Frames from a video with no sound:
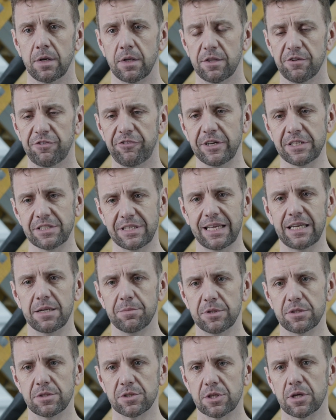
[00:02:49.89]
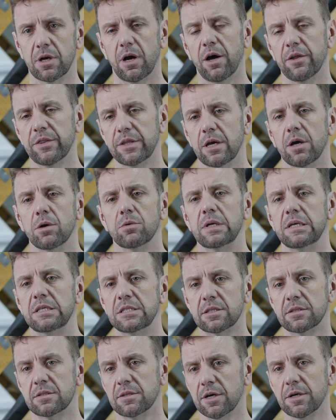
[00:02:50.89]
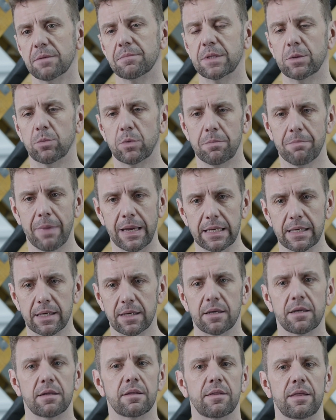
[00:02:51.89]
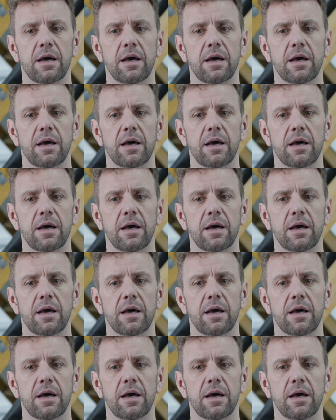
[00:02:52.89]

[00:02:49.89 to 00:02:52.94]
The fixed elements are the only type that we make